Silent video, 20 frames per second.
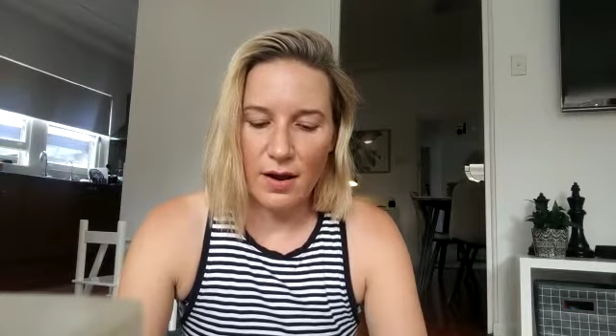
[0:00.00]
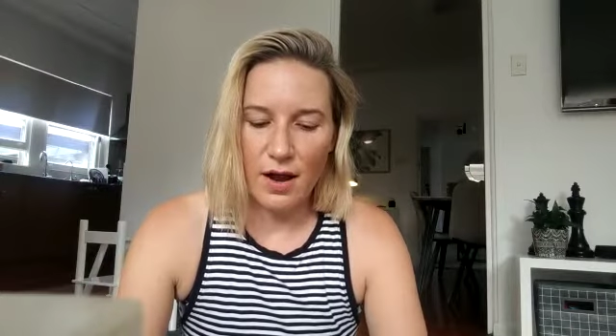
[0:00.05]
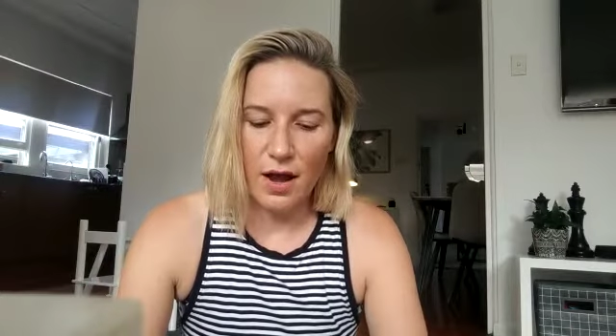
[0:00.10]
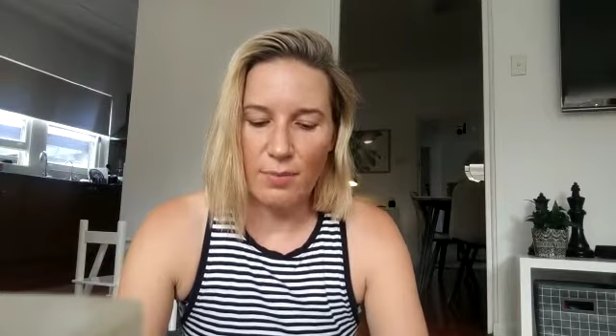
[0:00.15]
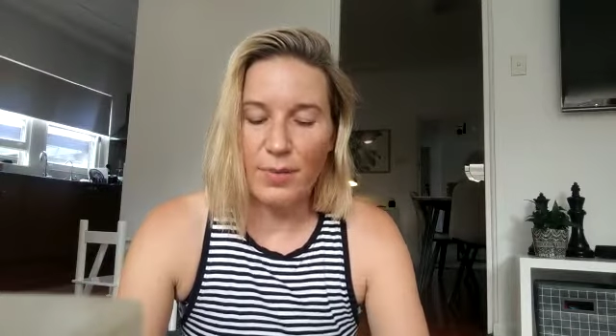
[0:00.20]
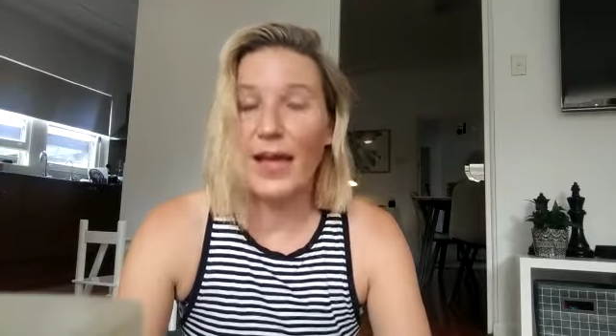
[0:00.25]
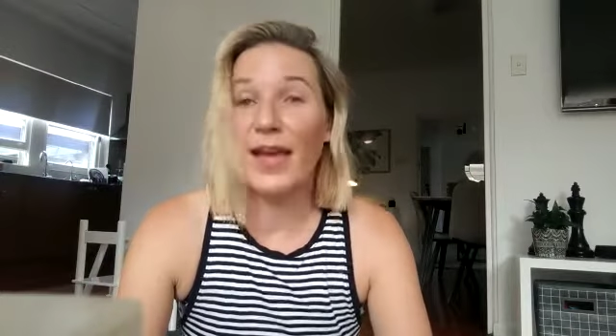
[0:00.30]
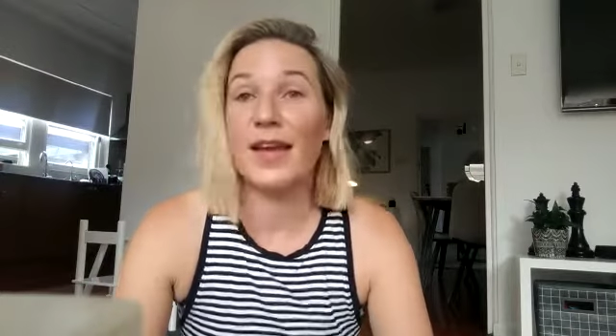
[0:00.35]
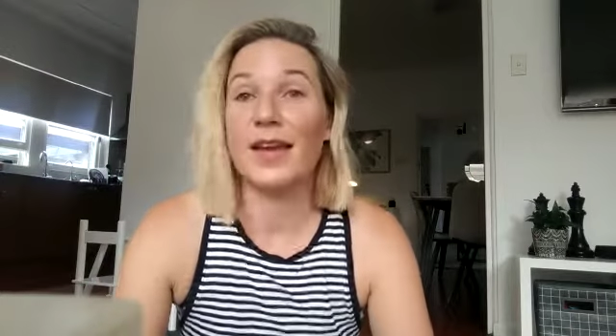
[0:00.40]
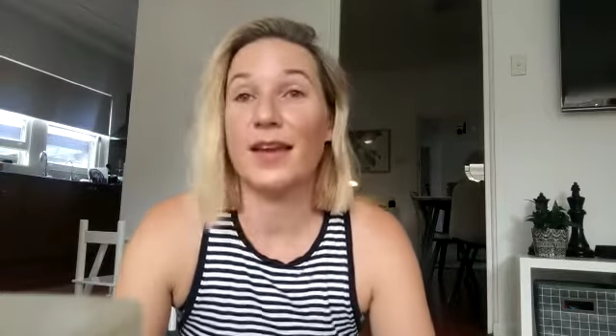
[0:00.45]
I
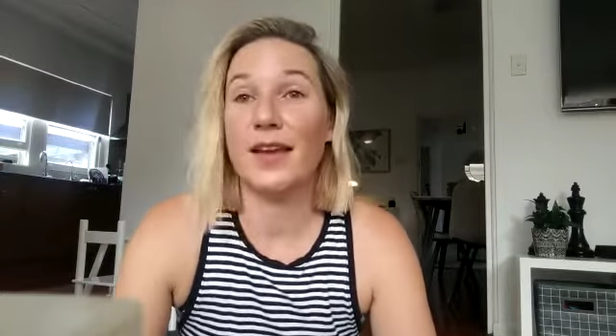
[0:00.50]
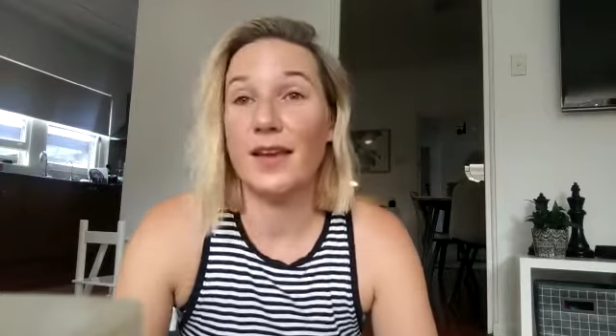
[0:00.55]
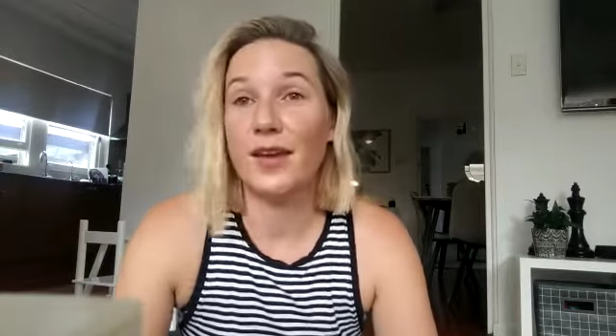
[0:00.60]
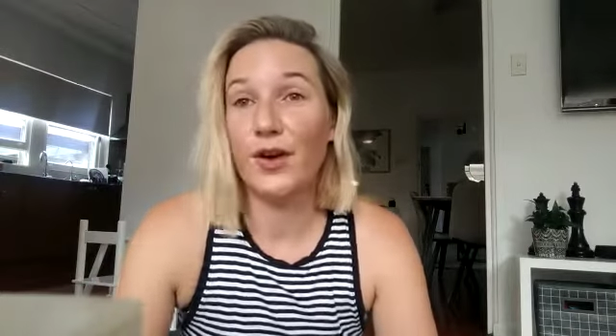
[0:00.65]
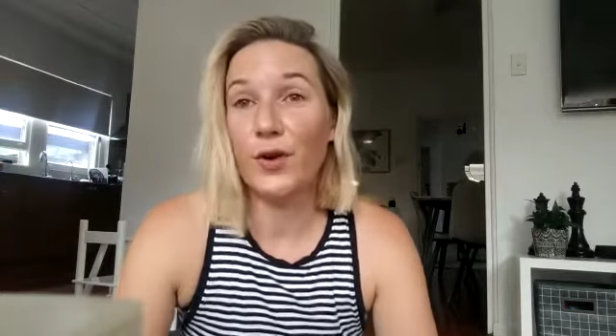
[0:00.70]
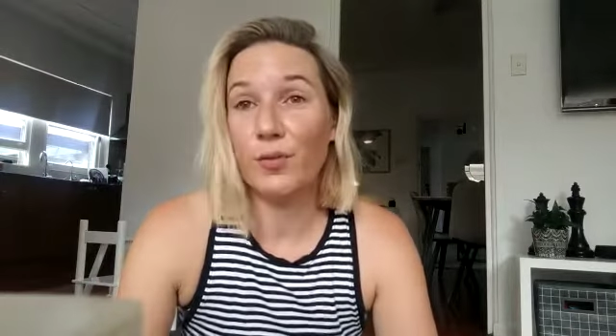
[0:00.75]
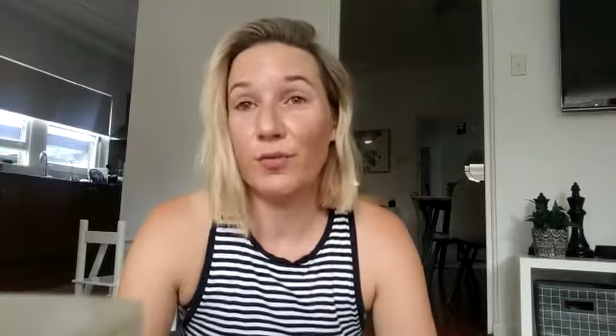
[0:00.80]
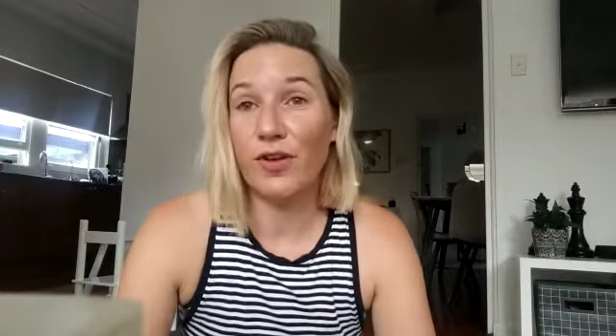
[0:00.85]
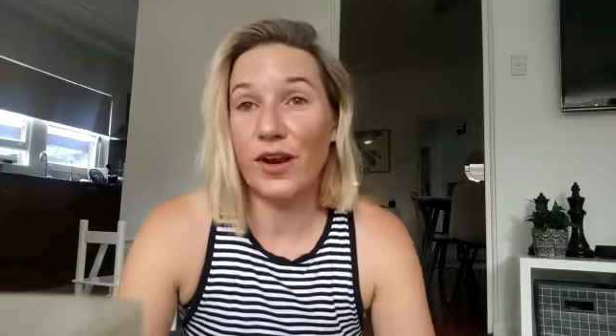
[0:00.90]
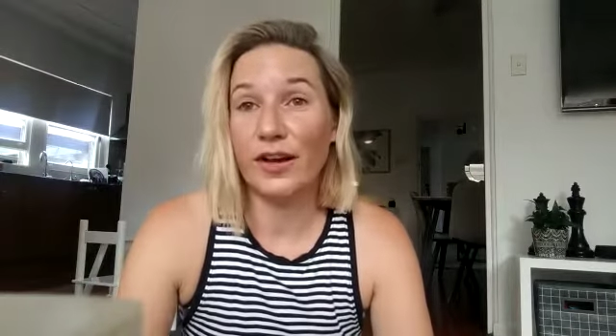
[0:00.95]
played
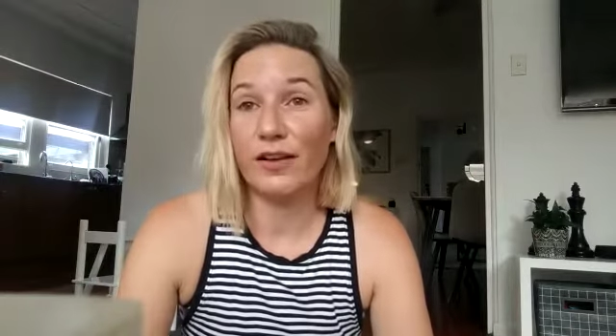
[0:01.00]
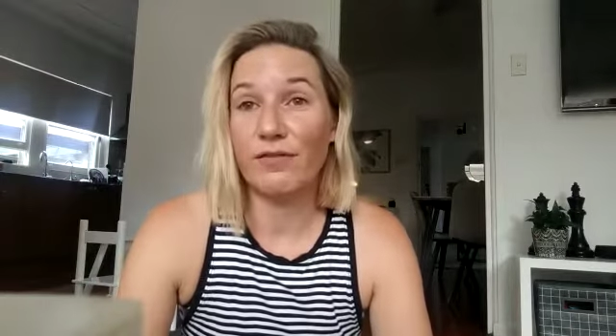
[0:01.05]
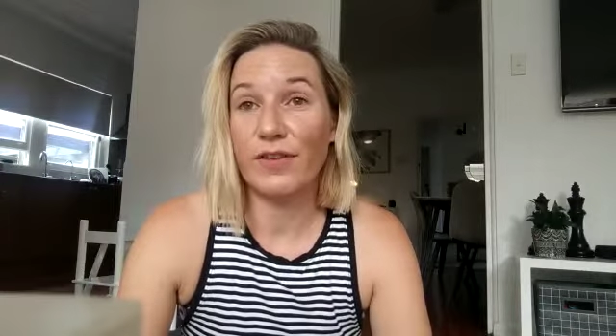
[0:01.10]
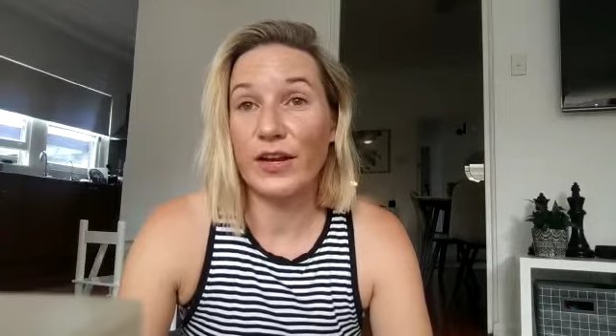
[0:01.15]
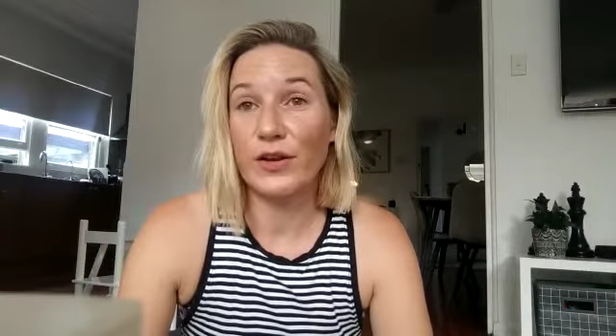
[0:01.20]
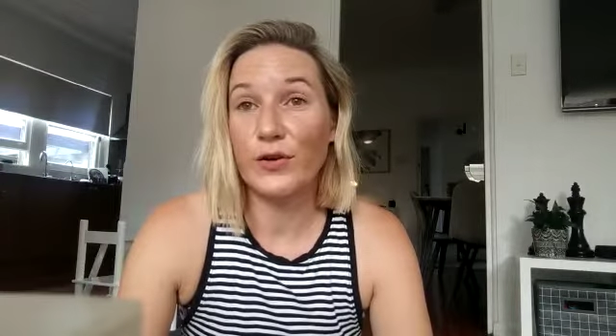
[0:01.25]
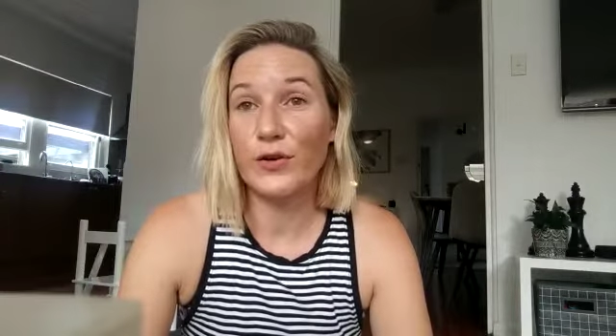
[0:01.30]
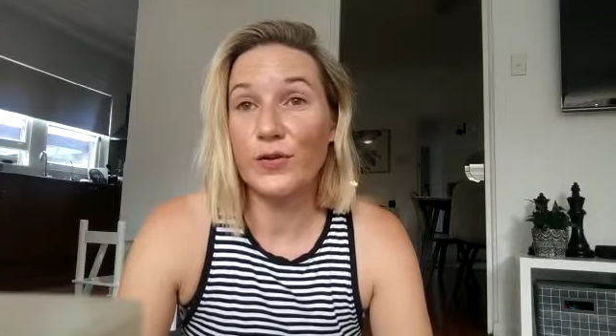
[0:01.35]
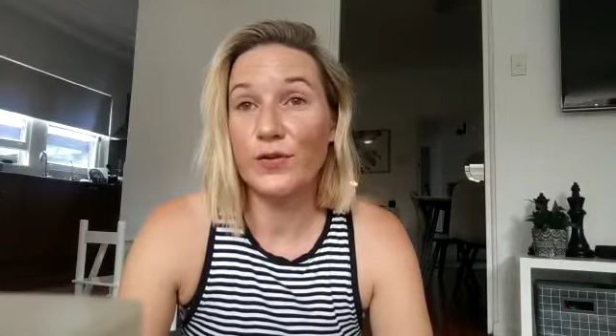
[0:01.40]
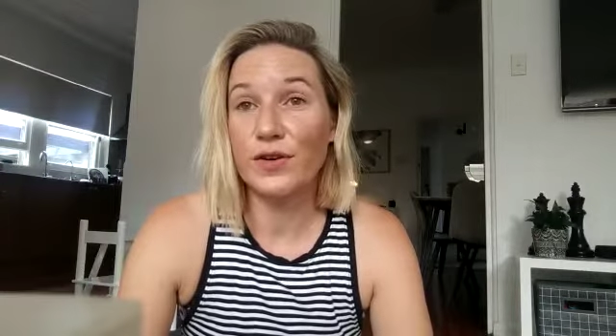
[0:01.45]
Urban Rec in
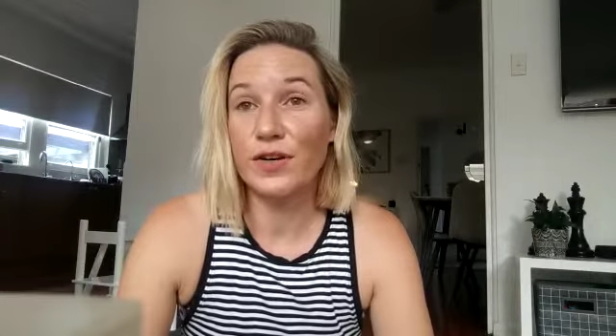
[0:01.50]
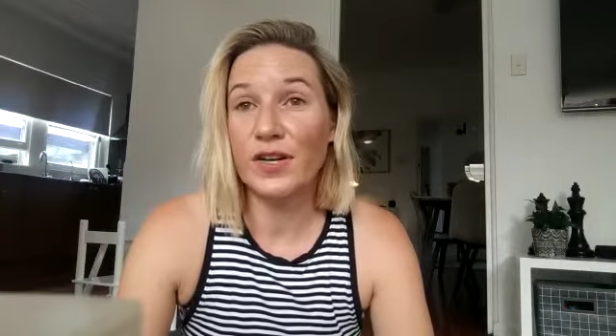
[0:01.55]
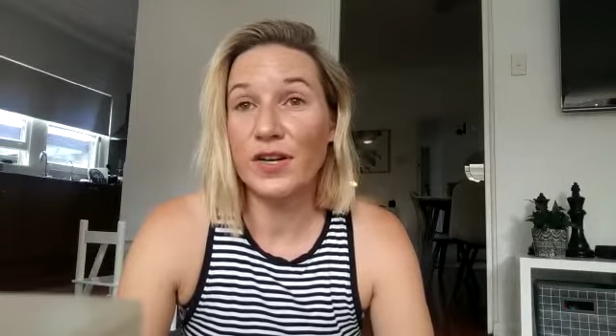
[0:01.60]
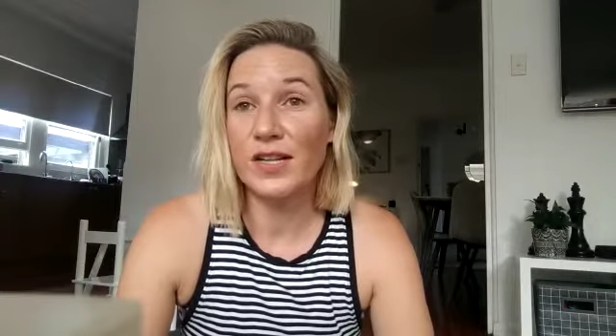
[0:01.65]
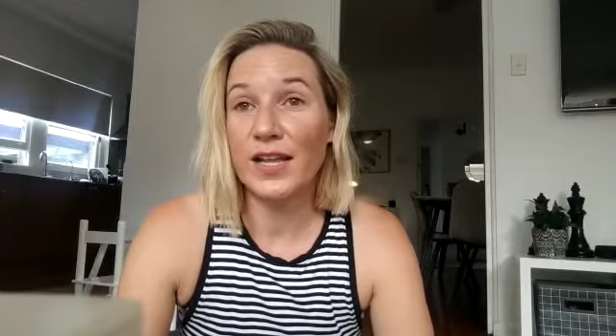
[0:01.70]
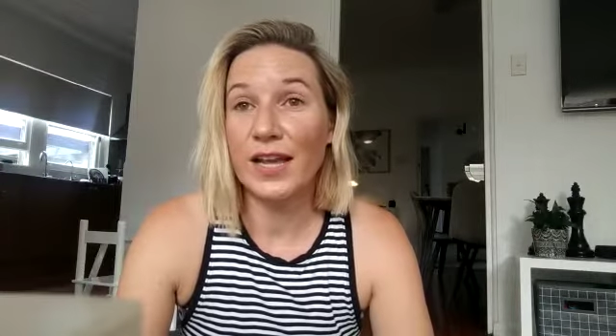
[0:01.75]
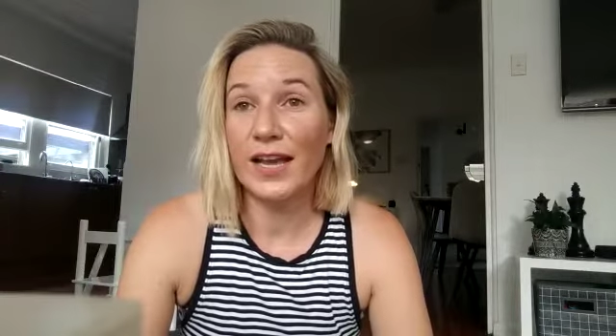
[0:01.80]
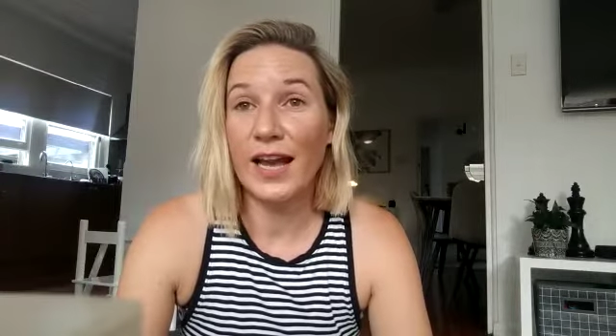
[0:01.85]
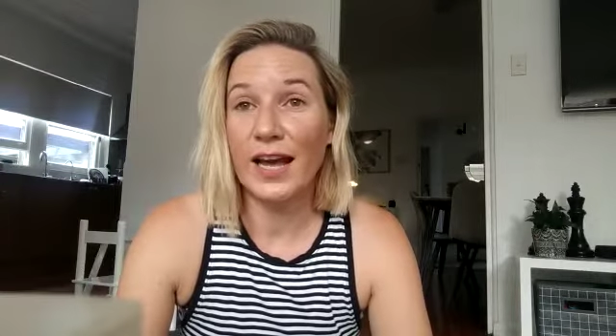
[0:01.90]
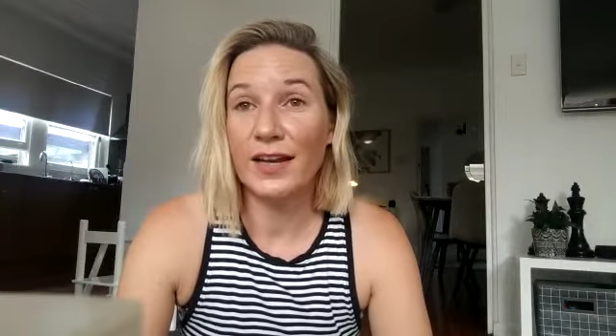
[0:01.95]
Vancouver
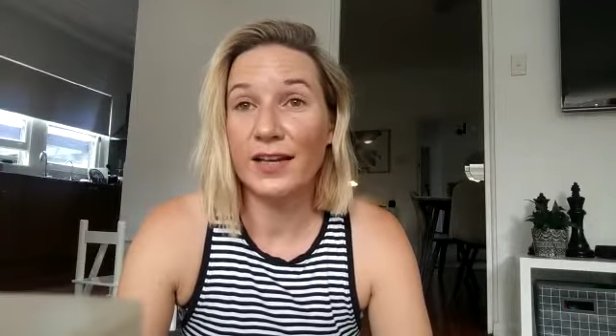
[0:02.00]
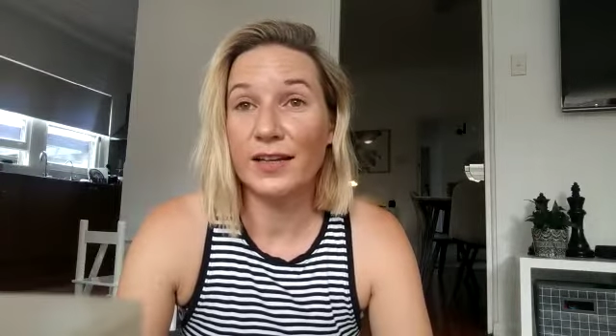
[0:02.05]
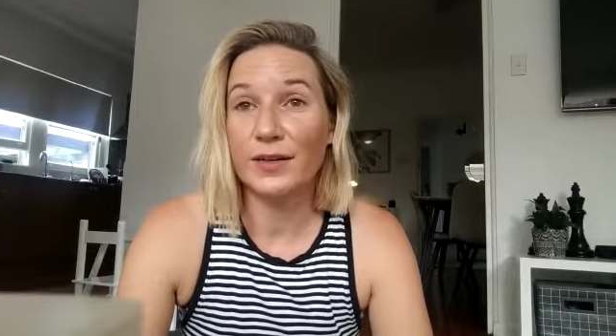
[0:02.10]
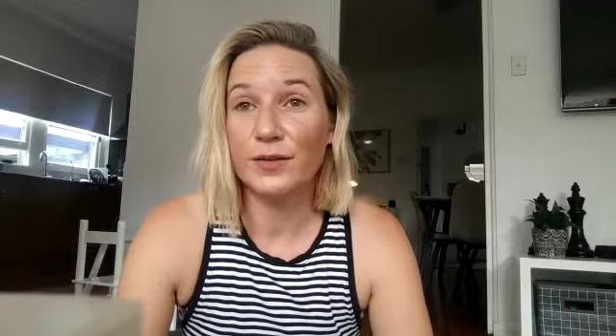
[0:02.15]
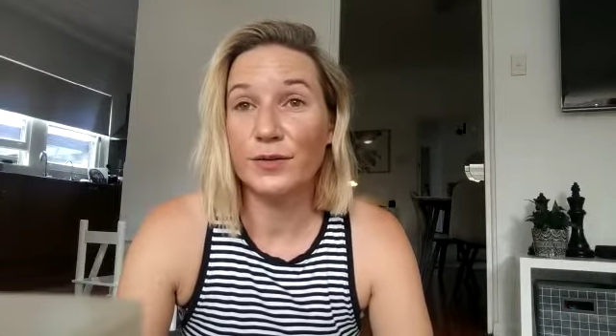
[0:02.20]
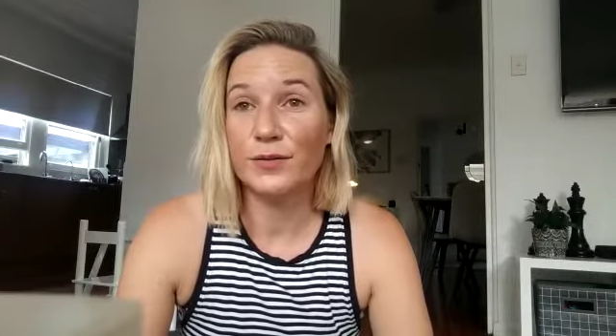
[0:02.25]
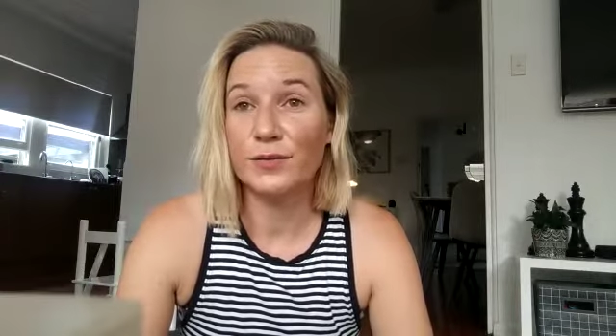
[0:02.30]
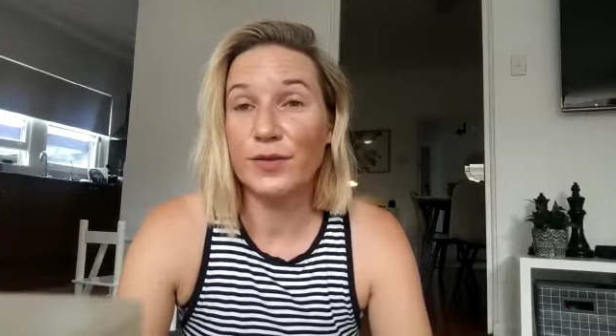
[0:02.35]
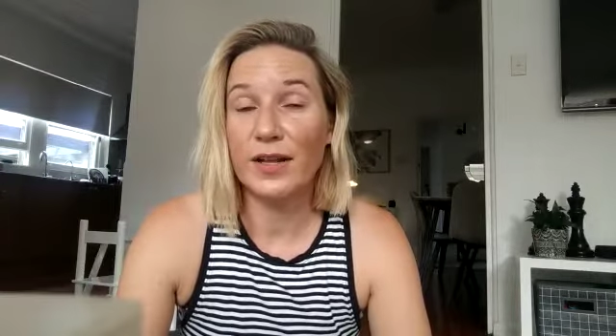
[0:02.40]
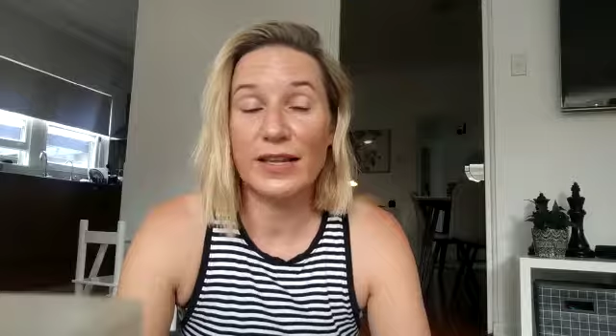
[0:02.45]
and they had
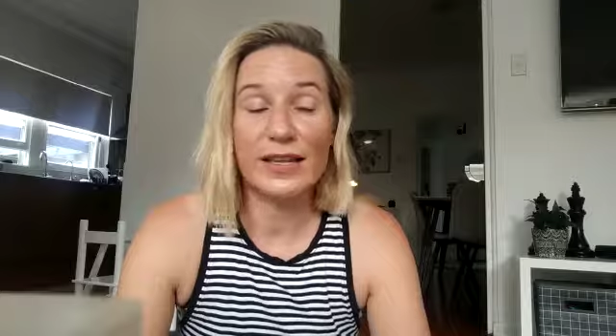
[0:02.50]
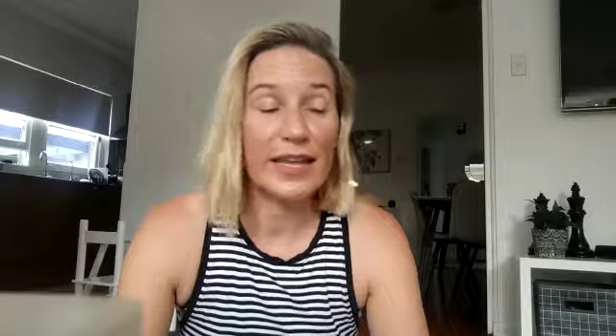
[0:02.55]
a